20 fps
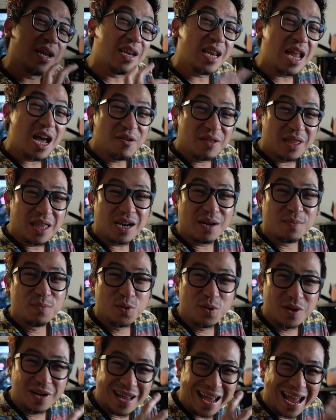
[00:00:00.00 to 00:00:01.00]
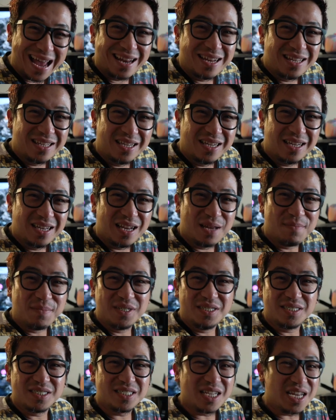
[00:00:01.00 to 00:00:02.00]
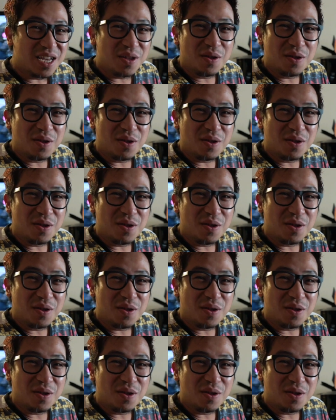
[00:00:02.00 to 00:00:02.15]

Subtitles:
now that I'm doing the editing, let me just take